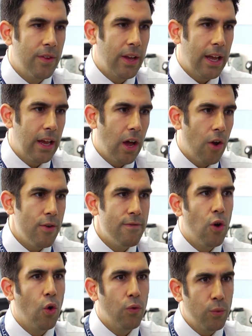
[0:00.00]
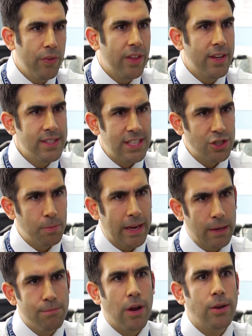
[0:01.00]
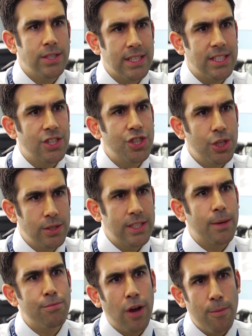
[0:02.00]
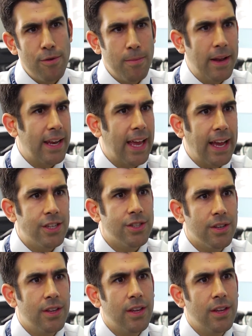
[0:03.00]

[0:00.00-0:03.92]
are involved with the decision-making process and choosing the appropriate medication.